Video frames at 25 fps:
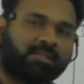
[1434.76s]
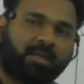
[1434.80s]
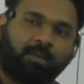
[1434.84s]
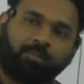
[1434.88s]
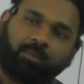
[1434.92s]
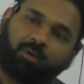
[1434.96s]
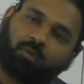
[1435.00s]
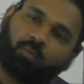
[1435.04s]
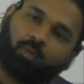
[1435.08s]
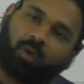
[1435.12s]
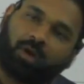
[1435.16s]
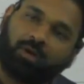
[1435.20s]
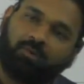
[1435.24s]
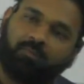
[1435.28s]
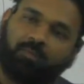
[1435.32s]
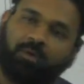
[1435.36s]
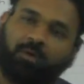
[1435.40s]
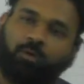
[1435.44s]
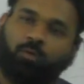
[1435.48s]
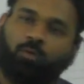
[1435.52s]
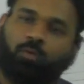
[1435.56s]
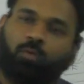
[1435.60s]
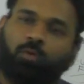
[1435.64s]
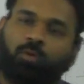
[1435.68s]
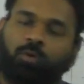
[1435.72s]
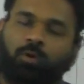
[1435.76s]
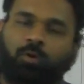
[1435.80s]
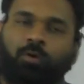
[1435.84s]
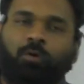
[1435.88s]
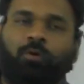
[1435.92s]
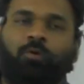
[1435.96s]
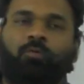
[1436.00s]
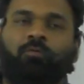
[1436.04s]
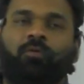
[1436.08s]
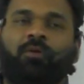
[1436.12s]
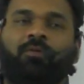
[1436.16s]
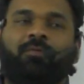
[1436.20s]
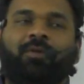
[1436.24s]
chapter what we do?
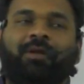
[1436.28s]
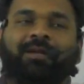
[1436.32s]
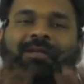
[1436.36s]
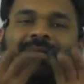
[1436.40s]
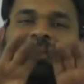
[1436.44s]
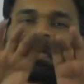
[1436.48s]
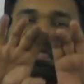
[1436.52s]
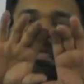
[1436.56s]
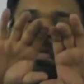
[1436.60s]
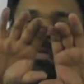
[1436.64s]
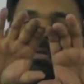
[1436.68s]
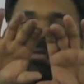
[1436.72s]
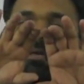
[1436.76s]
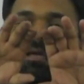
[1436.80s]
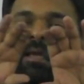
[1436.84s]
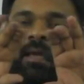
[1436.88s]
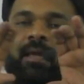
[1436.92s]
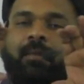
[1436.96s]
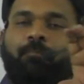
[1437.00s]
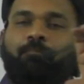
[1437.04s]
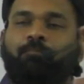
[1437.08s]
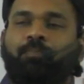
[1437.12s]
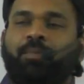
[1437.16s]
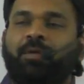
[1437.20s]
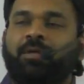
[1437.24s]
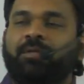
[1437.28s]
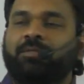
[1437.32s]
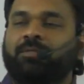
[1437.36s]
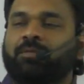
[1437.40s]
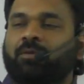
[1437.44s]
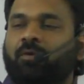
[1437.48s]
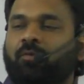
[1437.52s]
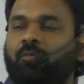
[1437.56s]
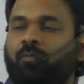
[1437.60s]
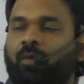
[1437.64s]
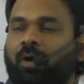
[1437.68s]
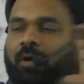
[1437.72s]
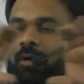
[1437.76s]
We will take a piece
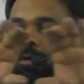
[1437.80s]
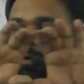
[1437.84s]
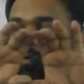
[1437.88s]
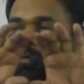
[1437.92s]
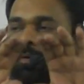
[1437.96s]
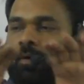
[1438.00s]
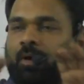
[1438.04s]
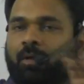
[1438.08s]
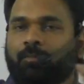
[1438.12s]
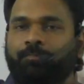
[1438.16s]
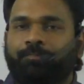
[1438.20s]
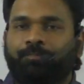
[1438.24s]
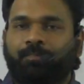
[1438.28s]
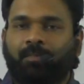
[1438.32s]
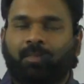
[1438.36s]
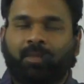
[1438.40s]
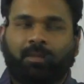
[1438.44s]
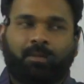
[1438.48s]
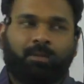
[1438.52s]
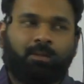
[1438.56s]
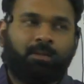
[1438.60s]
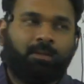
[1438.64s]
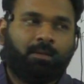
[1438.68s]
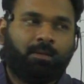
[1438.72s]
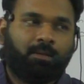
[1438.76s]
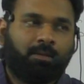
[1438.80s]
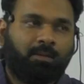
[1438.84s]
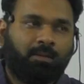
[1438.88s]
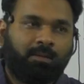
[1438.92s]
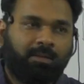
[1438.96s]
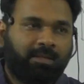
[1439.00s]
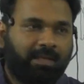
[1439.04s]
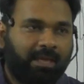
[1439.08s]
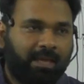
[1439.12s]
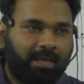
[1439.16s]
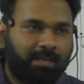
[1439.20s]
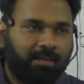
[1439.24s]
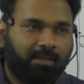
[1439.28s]
of water column.
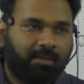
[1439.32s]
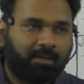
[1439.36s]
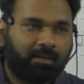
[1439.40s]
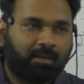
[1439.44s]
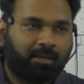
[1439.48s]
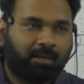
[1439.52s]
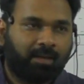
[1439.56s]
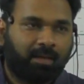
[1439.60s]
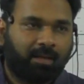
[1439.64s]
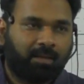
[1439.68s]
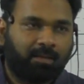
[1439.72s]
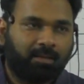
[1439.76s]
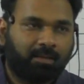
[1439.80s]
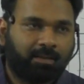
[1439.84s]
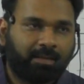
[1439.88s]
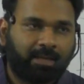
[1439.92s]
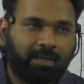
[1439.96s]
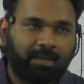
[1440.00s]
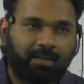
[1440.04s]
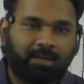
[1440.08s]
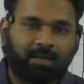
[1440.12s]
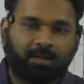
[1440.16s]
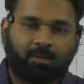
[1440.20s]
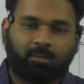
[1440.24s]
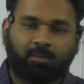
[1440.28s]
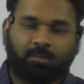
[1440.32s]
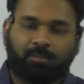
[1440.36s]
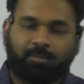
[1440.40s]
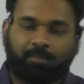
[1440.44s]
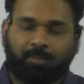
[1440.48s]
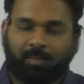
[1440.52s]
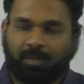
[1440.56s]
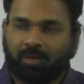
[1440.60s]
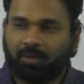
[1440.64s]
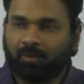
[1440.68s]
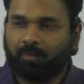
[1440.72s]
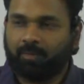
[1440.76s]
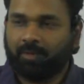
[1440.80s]
Cake cut
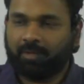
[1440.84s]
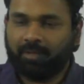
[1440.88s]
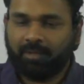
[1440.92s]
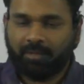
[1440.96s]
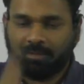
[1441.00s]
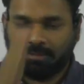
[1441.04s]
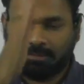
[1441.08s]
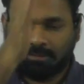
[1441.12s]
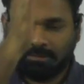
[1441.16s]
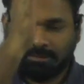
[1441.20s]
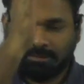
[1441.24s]
pandra mari